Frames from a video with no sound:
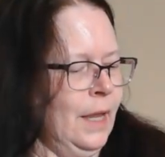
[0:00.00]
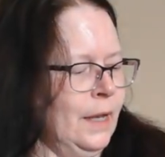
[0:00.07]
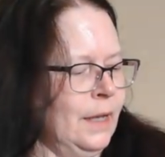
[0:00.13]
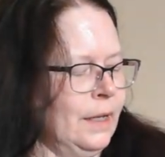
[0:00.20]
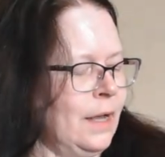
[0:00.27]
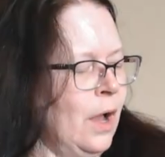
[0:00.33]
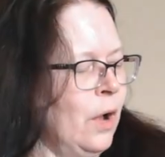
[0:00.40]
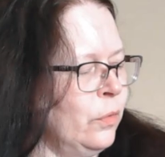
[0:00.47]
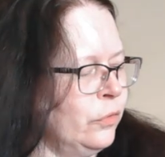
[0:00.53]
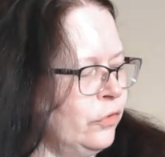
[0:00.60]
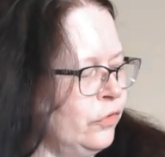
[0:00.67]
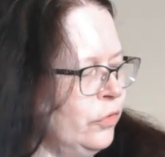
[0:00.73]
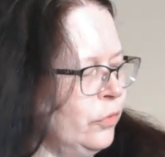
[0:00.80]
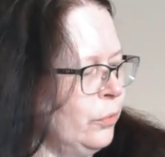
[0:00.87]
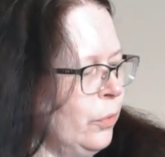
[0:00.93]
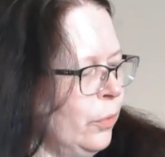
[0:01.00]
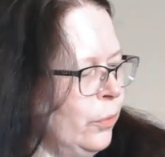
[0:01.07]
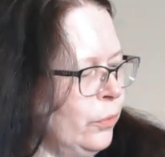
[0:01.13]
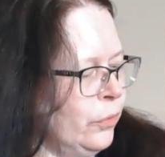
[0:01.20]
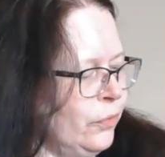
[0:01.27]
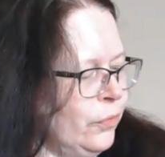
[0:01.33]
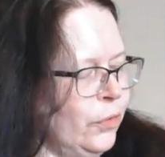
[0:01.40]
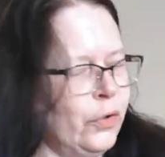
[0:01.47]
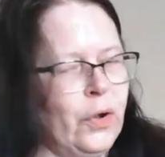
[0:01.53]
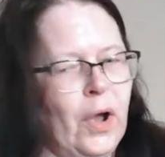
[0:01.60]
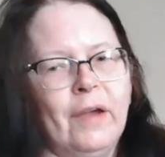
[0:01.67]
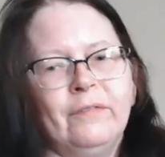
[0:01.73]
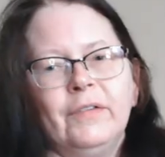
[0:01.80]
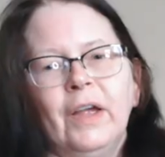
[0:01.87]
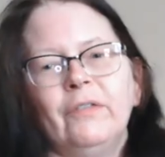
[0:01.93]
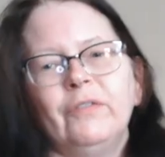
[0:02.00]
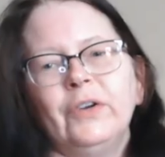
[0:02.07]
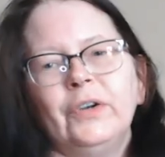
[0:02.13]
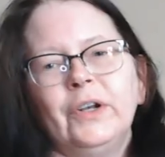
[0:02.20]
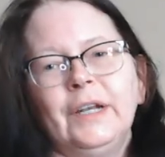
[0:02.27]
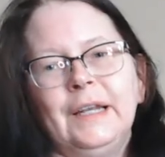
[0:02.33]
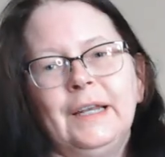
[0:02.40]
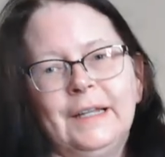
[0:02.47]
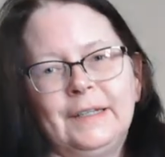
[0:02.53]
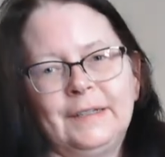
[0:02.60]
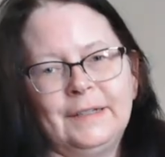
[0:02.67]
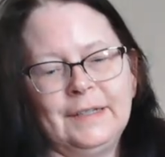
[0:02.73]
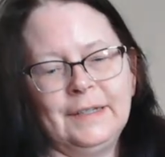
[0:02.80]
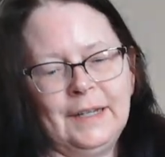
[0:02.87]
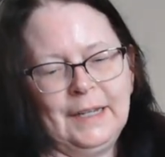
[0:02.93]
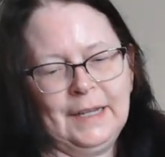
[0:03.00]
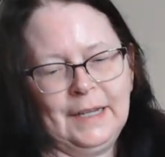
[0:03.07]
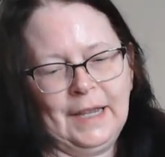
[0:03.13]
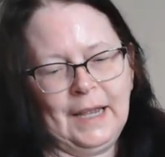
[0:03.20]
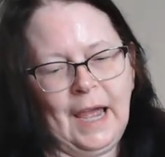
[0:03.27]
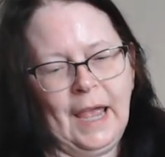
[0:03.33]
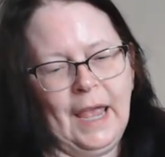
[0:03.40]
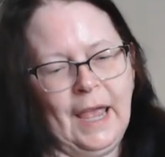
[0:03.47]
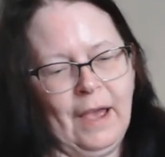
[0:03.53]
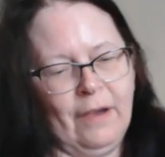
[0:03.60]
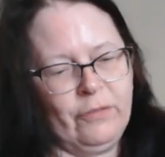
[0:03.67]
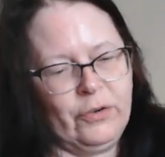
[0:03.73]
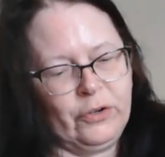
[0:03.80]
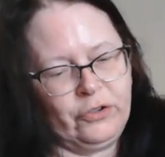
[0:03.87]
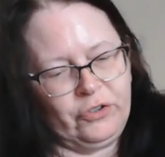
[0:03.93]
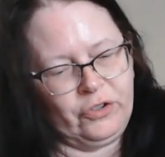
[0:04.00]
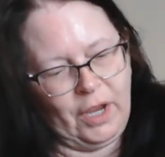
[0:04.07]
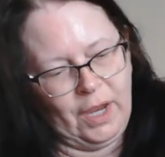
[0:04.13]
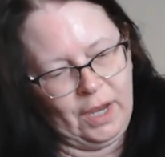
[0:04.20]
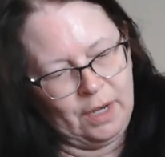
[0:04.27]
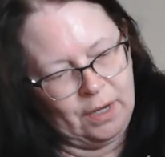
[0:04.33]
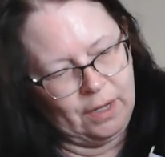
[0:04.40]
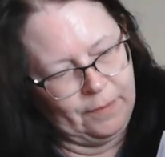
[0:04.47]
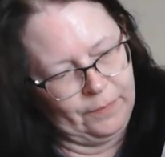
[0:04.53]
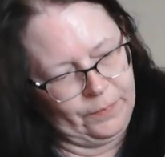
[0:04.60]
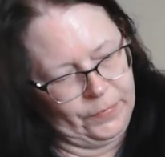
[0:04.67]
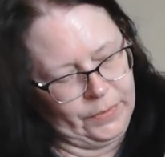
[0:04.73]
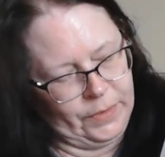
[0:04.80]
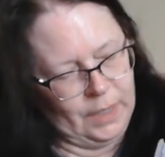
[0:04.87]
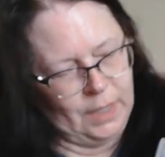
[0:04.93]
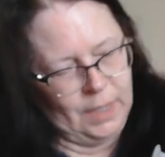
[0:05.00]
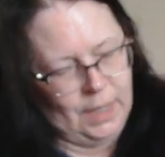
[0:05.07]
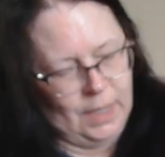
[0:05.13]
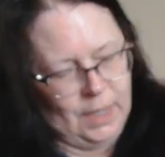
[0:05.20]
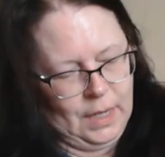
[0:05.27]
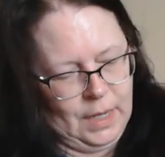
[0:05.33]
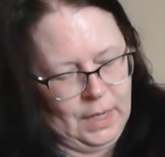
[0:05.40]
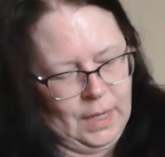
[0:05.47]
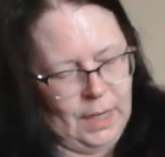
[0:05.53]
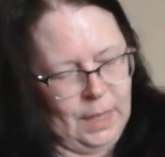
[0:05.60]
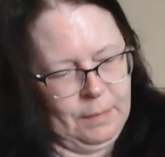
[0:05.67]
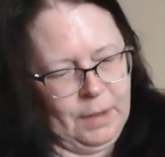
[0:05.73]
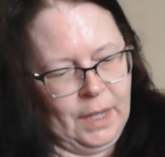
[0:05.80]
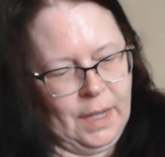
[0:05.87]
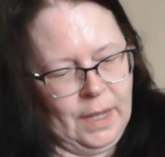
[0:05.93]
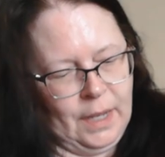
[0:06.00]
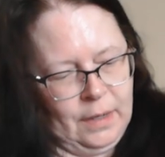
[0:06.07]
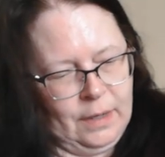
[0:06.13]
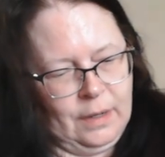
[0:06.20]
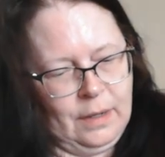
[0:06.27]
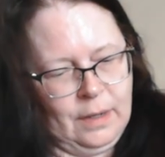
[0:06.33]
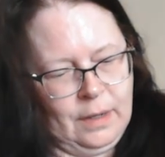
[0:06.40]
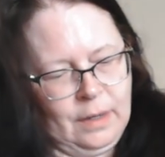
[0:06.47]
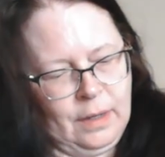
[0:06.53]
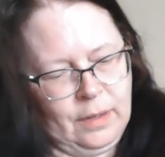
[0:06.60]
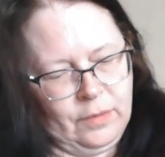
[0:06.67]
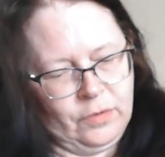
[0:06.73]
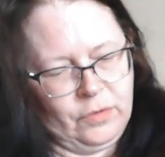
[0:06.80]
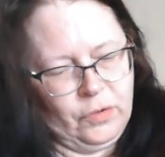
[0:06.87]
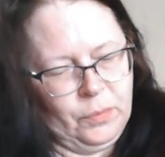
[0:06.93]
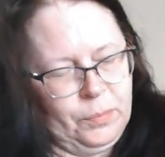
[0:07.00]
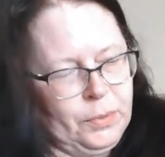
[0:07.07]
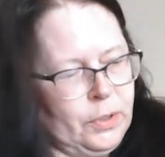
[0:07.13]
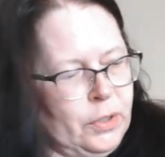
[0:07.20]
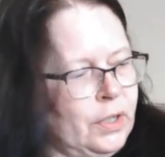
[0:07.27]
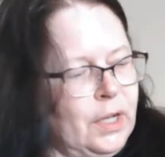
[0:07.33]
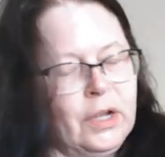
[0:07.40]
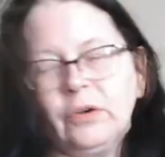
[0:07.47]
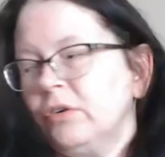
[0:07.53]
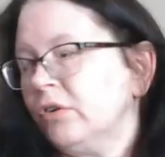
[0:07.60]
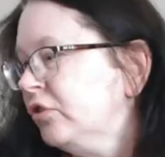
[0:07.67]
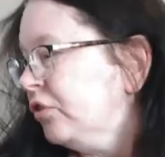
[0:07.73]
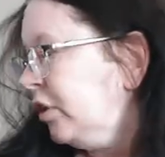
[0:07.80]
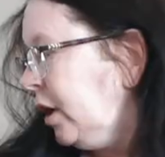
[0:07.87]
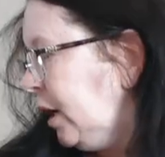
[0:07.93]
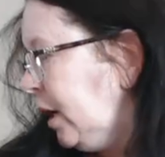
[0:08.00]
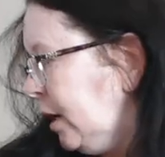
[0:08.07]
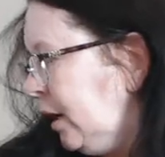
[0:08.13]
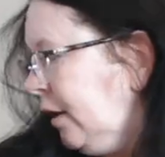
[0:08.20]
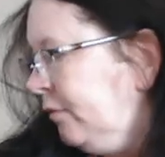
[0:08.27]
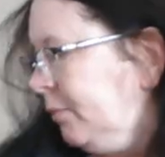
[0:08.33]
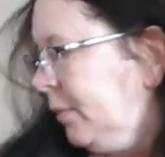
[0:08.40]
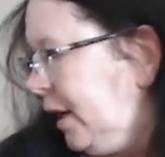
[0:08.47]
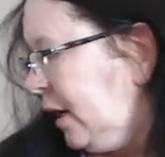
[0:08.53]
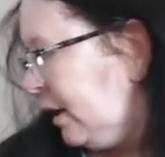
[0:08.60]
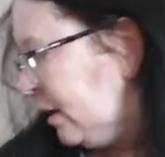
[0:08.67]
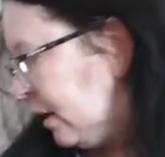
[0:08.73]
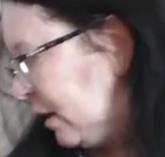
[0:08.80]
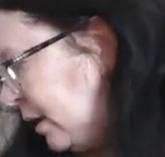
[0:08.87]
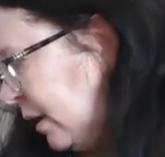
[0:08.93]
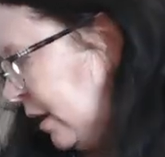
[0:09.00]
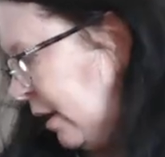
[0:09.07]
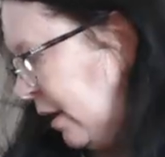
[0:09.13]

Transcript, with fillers: And it counts your rows for you. I've never knitted I have crocheted. I'm not super good at crocheting. I've made,